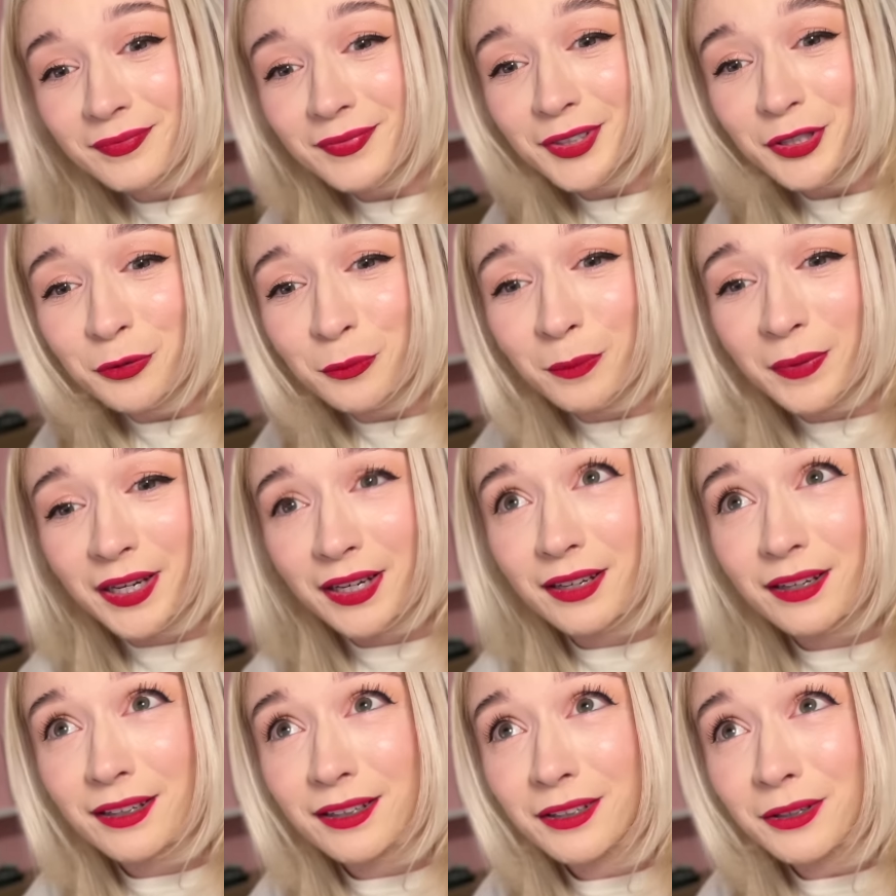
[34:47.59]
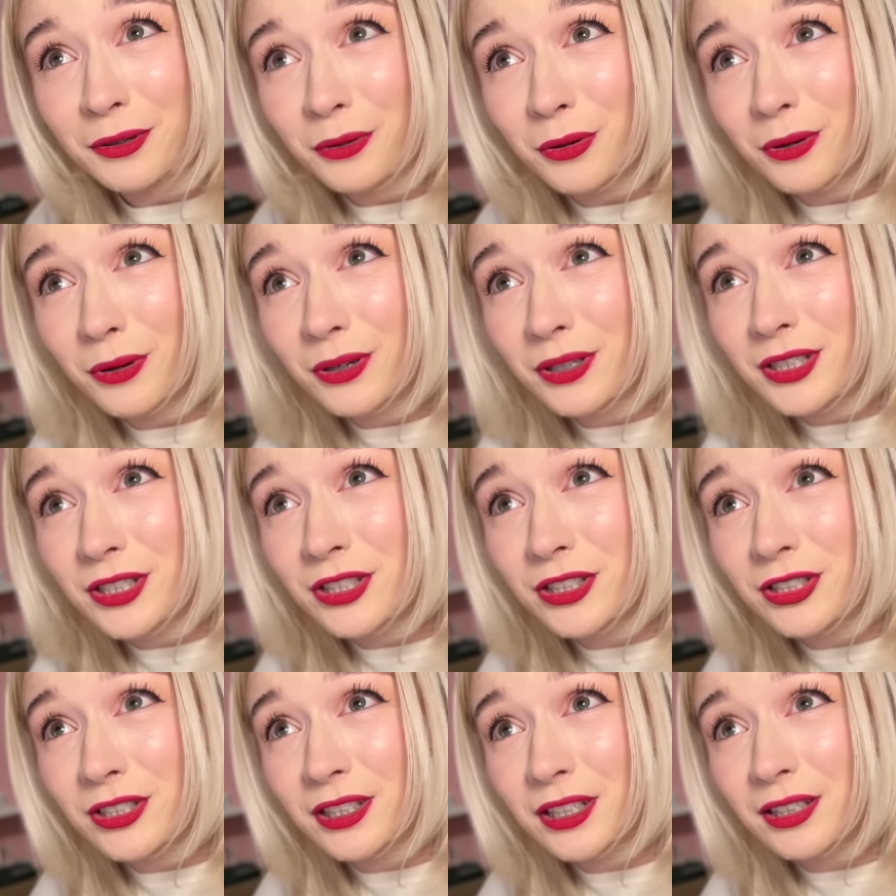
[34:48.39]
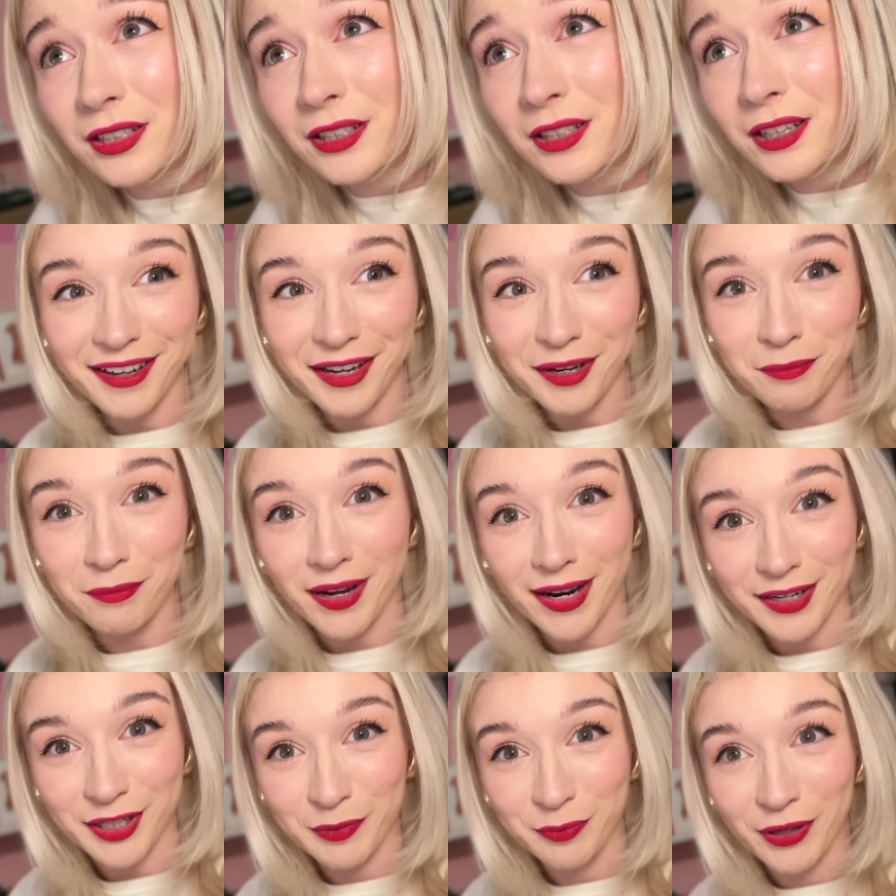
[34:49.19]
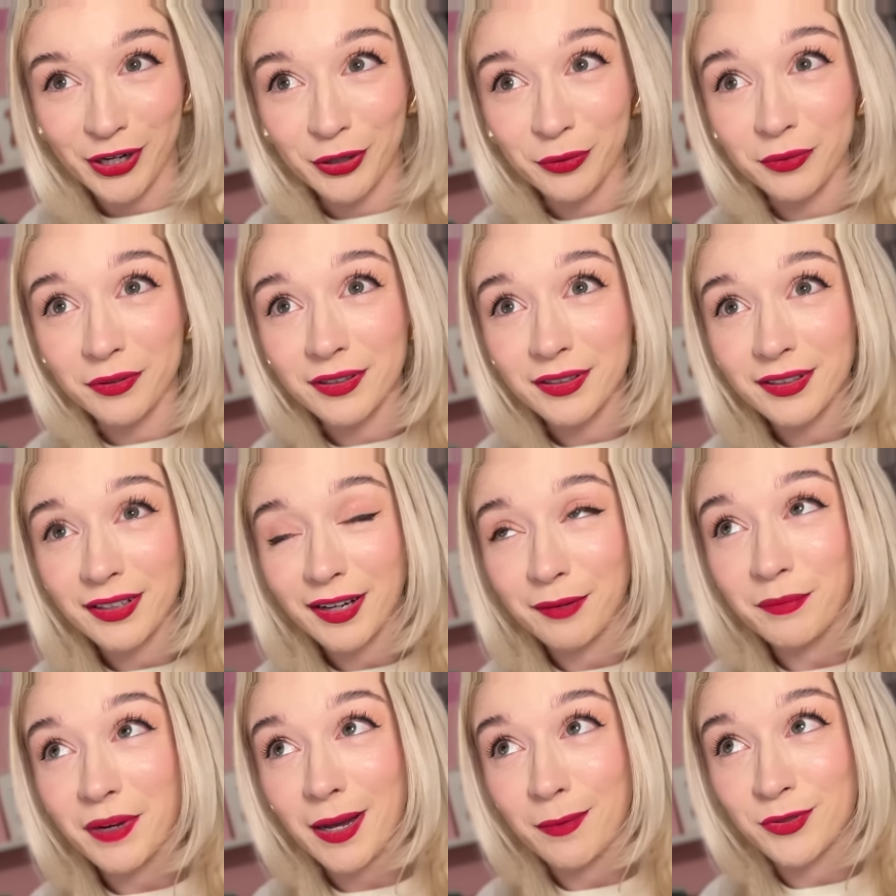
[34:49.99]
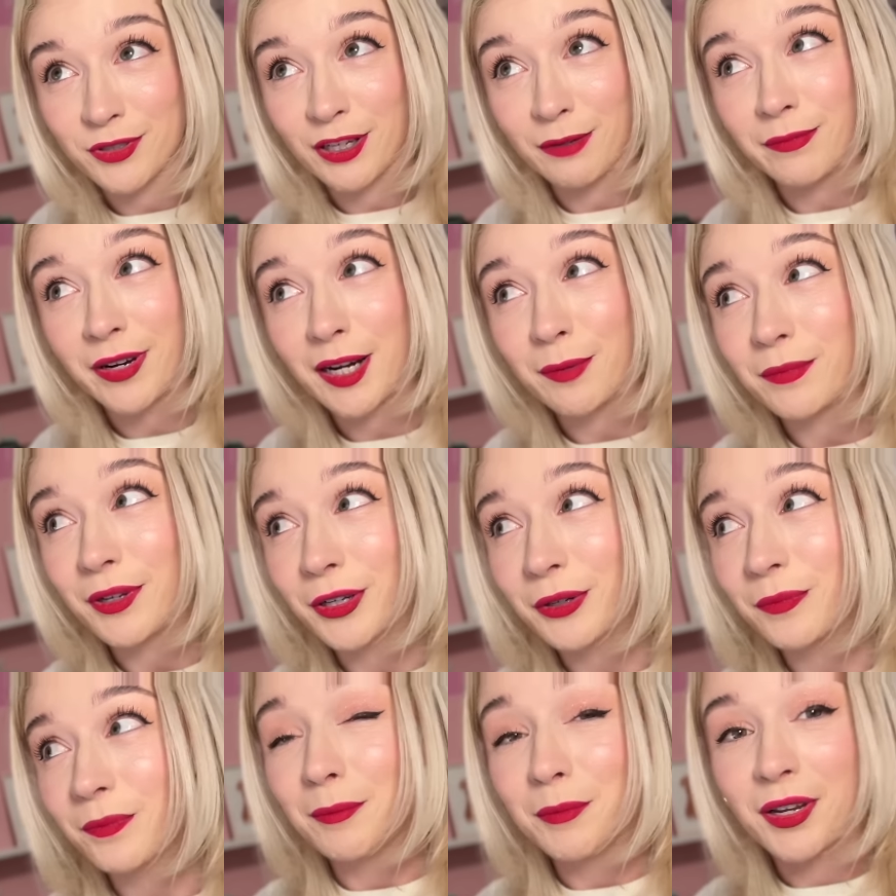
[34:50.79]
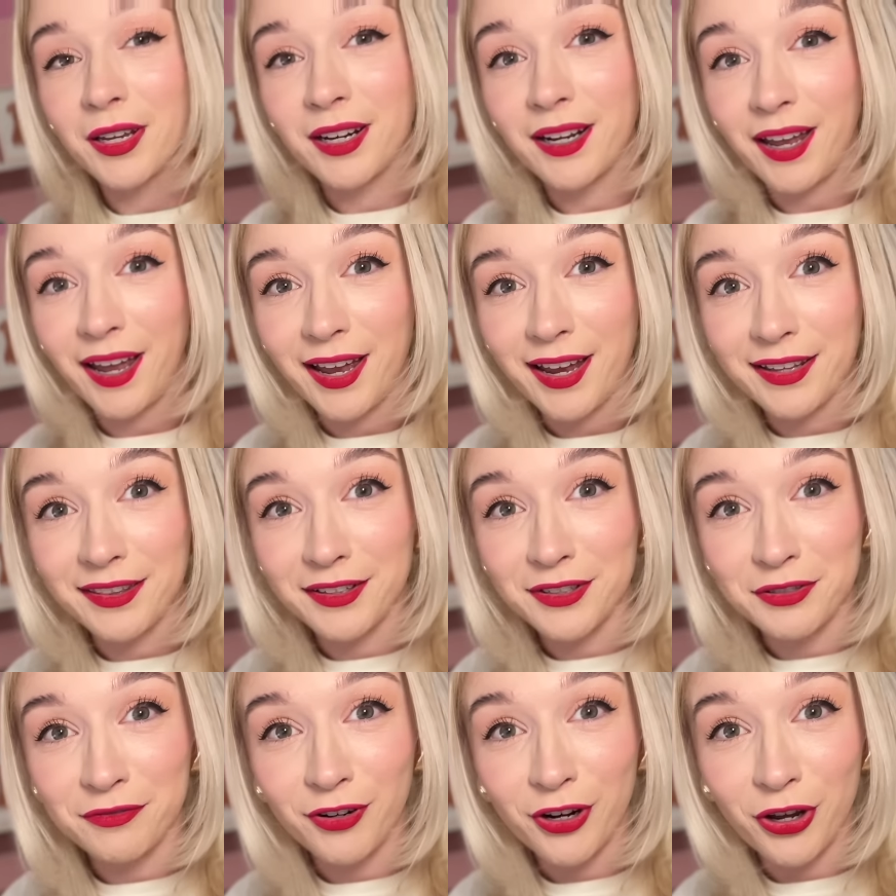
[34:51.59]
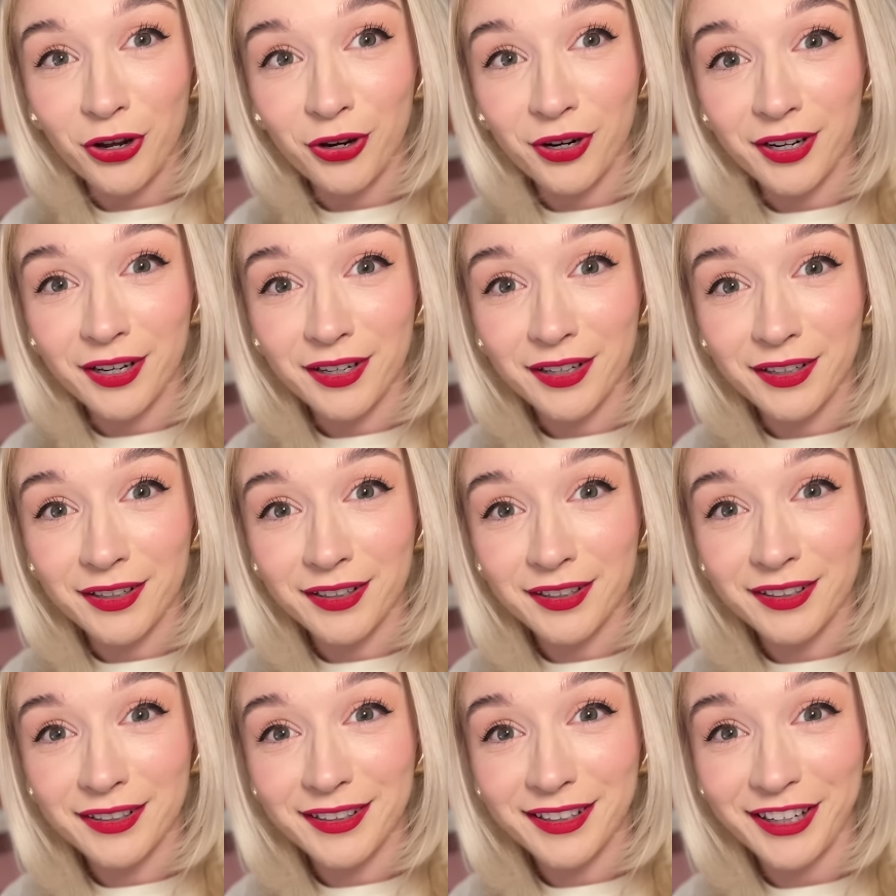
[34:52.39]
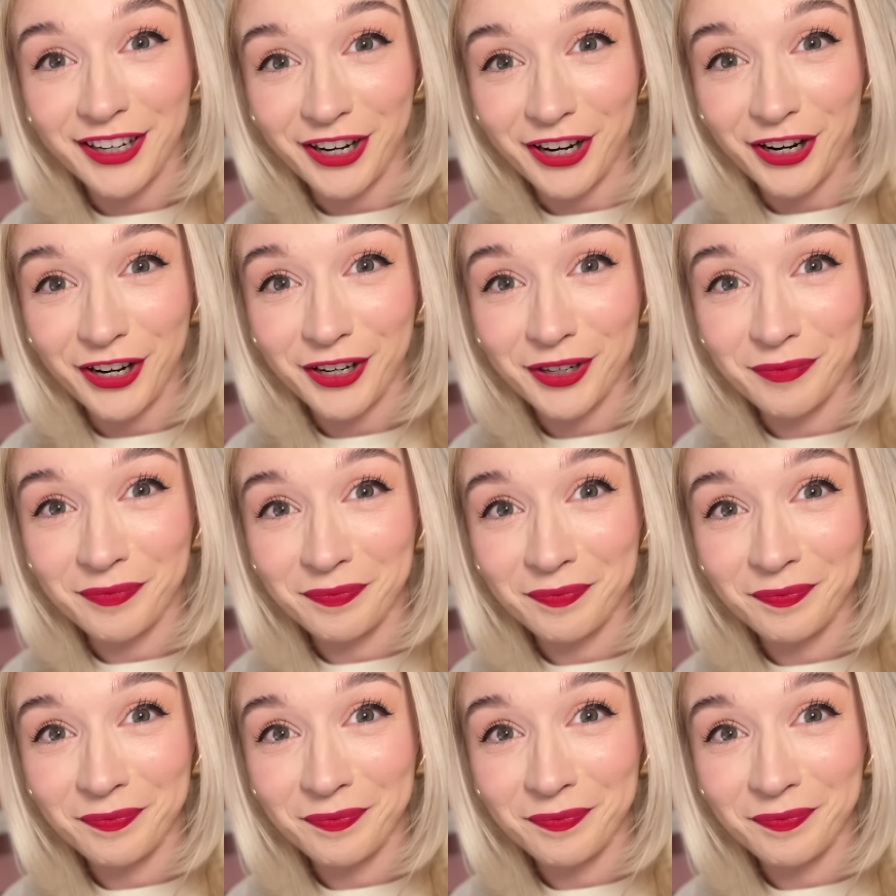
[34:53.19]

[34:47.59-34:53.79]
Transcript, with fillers: Oh my gosh, I'm mind blown. I'm absolutely mind blown. I'm gonna end this vlog here.